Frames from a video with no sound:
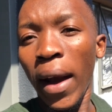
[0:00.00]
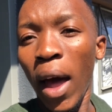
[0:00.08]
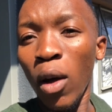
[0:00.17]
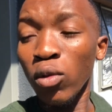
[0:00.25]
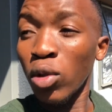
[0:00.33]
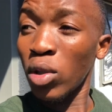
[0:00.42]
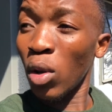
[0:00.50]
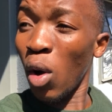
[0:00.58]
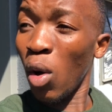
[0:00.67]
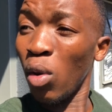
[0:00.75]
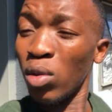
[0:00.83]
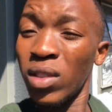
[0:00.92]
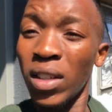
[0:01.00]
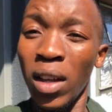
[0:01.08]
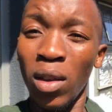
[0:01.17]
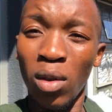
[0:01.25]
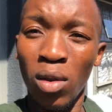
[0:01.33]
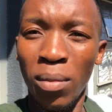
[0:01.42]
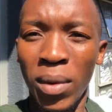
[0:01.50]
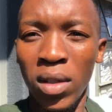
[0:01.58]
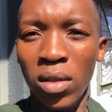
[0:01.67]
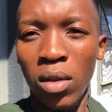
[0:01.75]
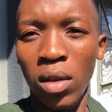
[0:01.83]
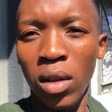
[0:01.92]
announce or say your
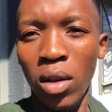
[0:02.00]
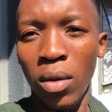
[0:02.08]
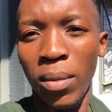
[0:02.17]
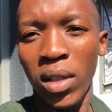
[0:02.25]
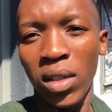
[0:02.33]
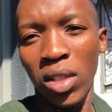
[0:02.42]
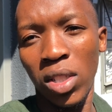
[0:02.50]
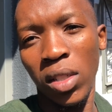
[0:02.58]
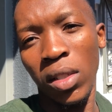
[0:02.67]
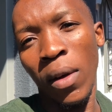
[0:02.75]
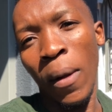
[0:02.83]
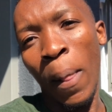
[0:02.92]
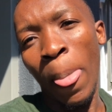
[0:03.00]
comments on the comment section.